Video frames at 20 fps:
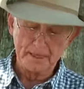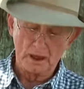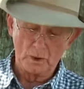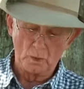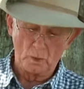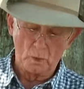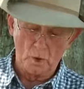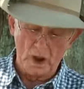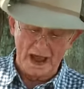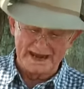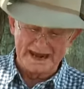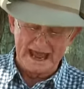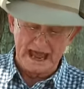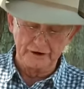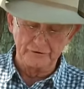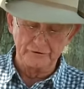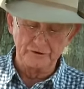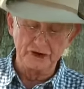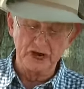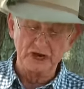
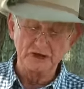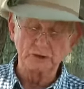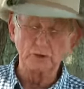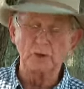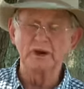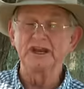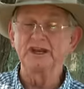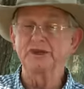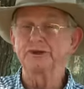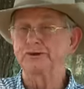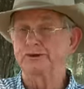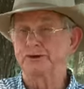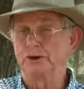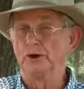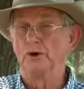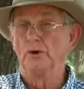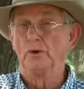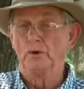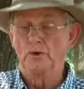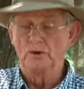
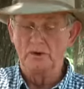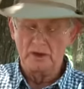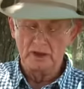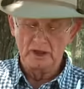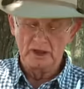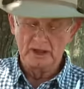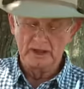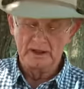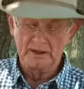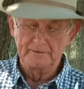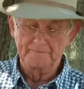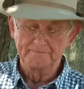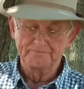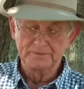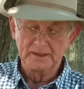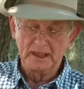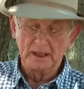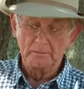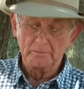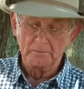122.
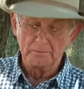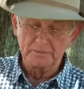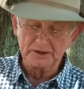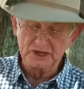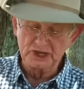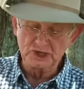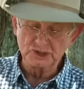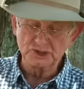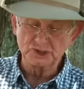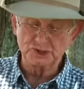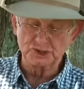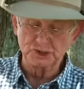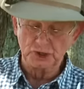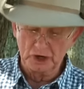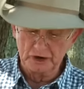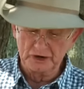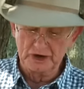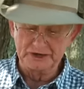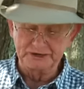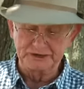Be
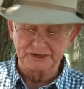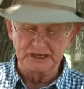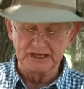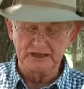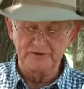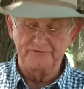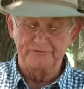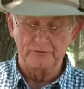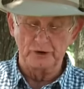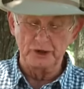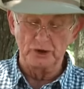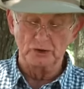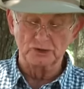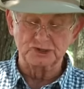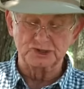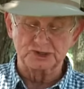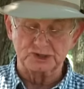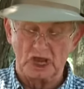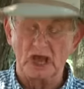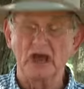surety for your
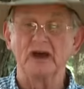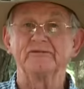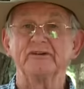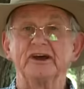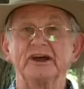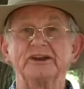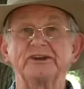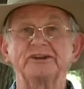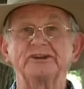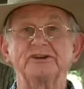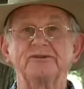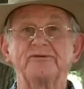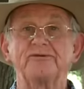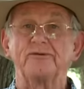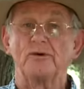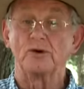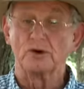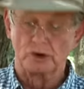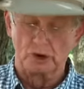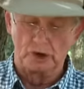servant
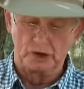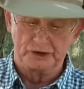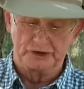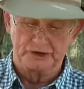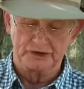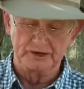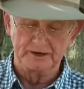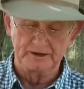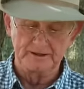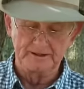for good.